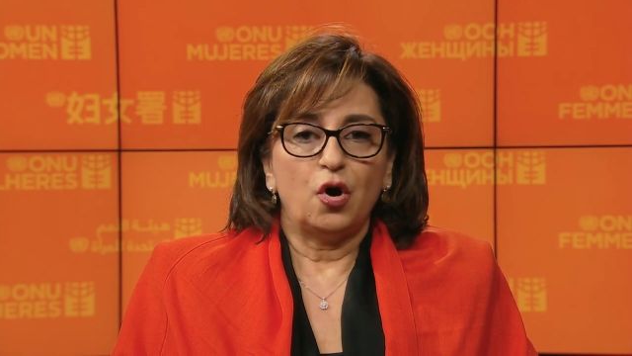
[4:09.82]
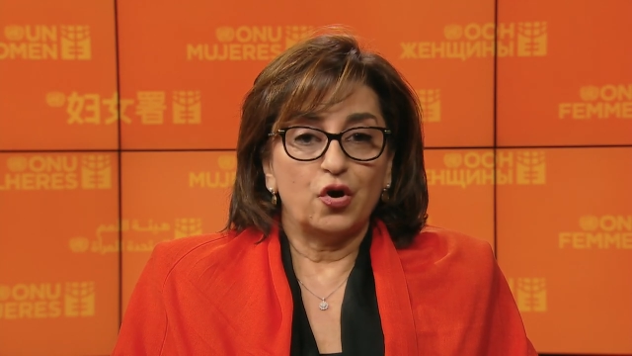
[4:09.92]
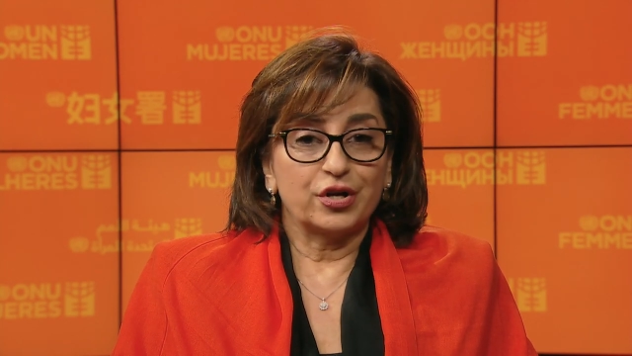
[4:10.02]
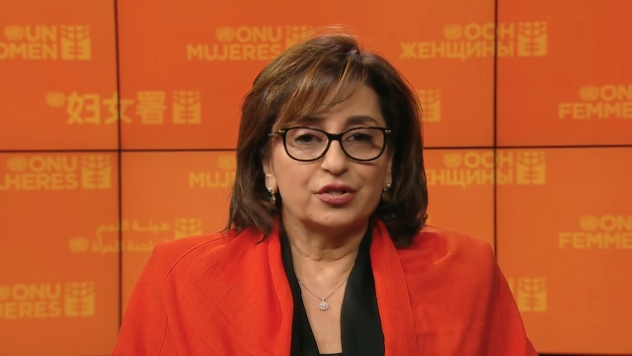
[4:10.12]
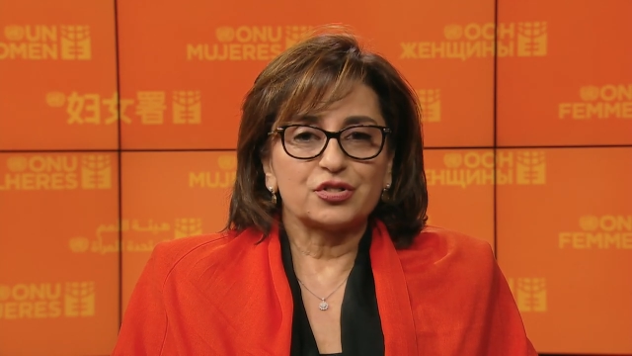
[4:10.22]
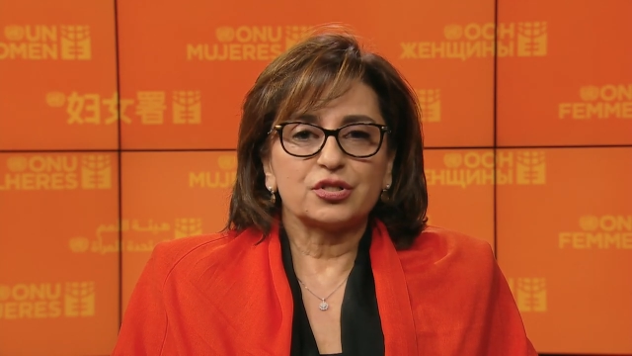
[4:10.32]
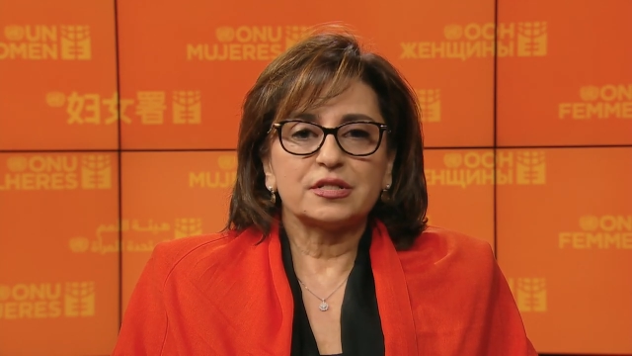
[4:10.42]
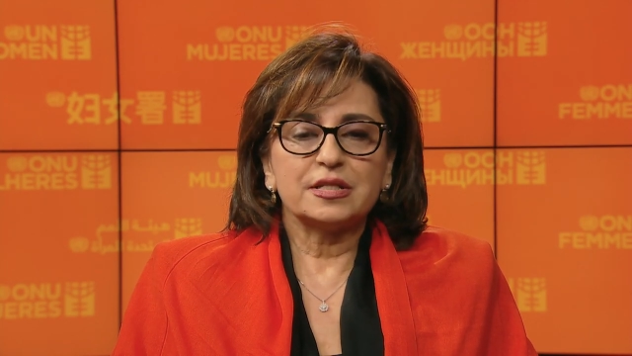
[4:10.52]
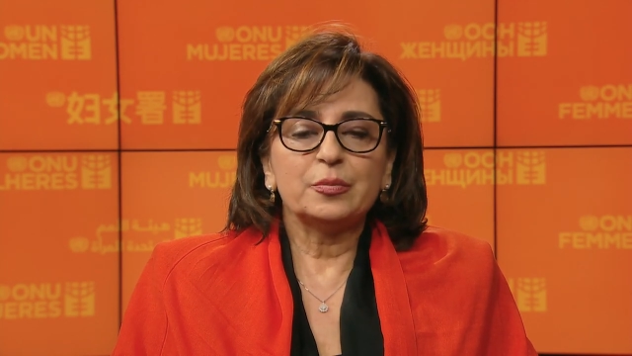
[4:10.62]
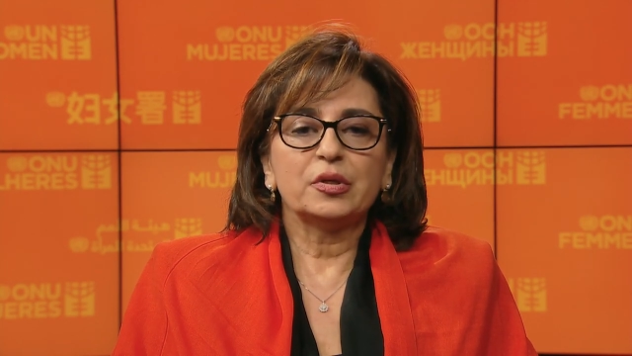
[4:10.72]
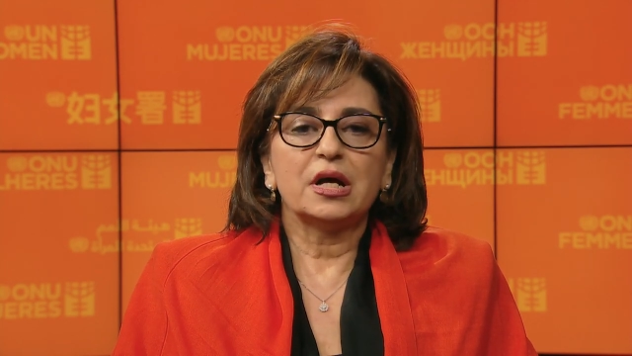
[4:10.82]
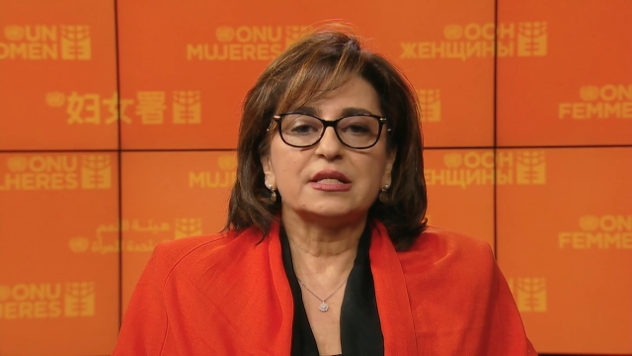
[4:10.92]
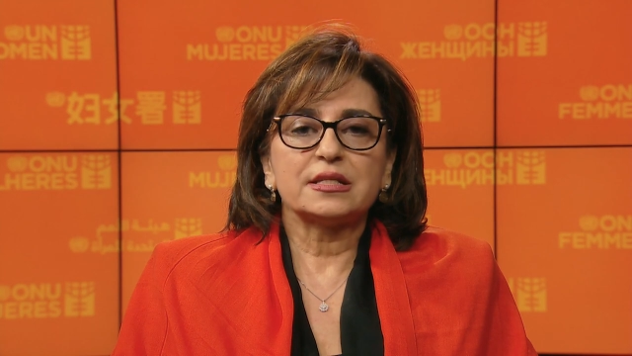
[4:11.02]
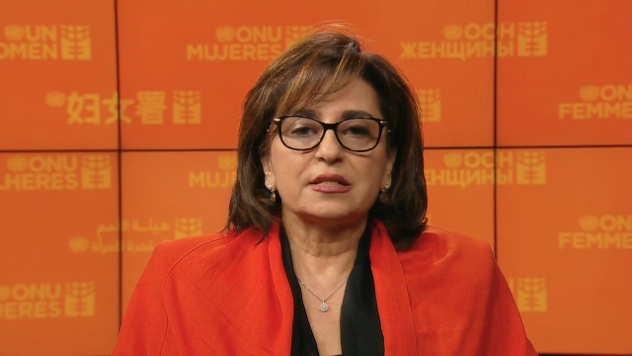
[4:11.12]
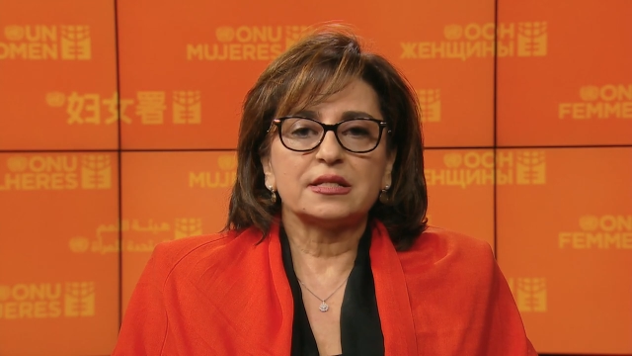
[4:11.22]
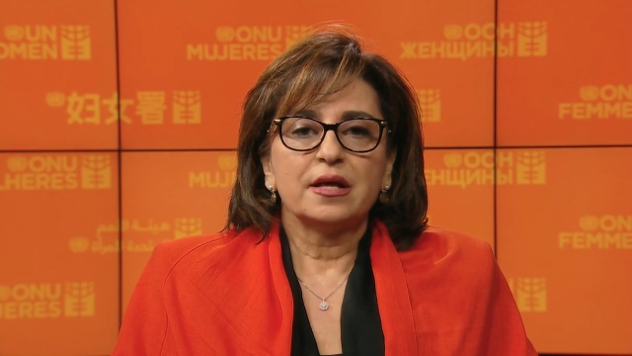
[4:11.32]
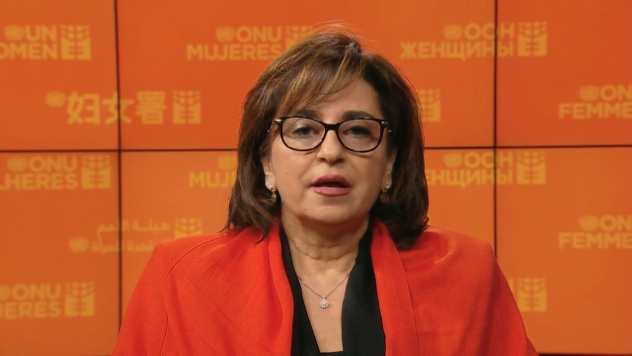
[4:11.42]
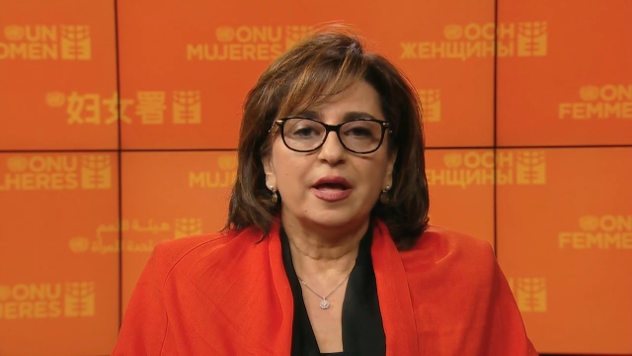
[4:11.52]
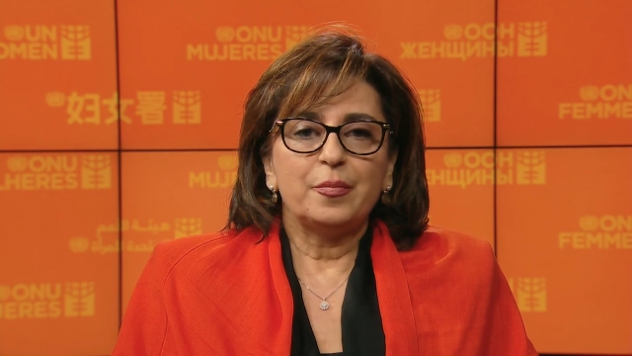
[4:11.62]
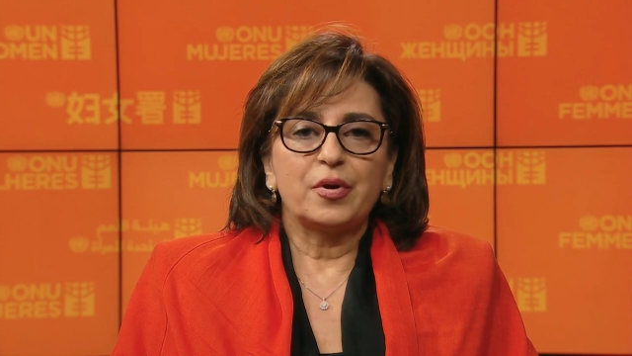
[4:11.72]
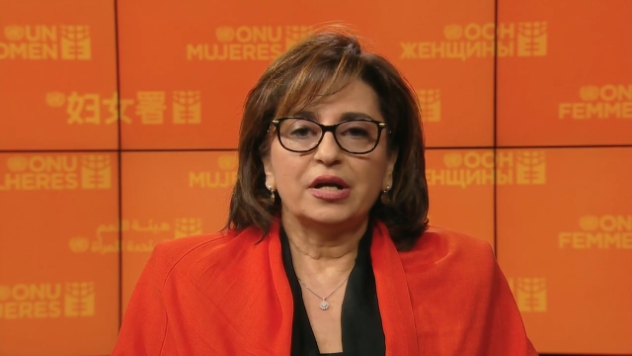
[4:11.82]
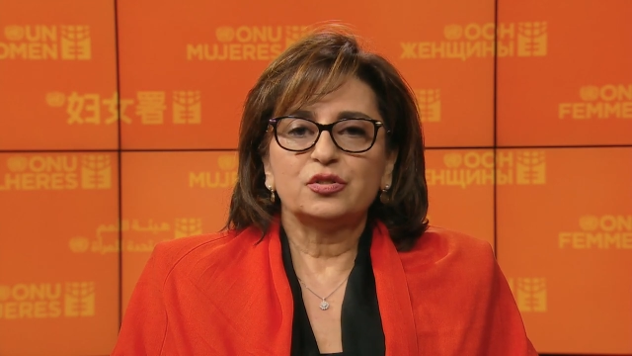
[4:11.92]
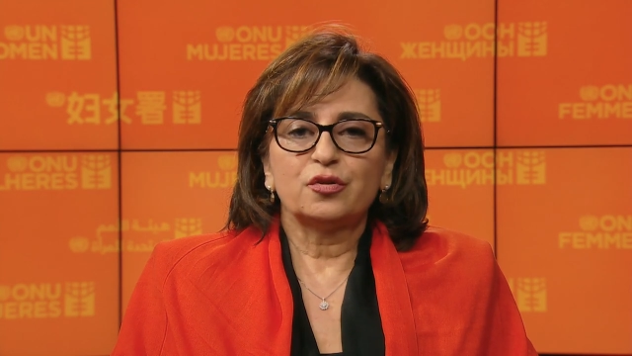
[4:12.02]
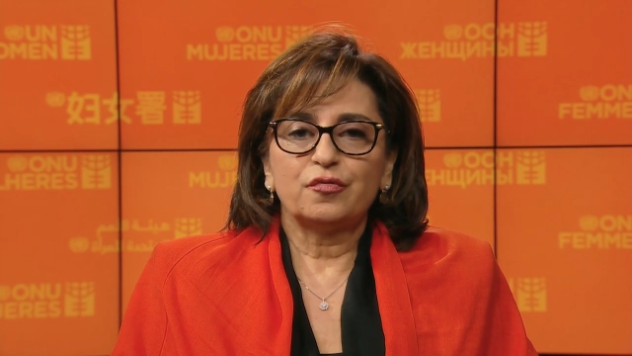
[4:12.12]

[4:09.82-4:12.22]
Orange symbolizes a brighter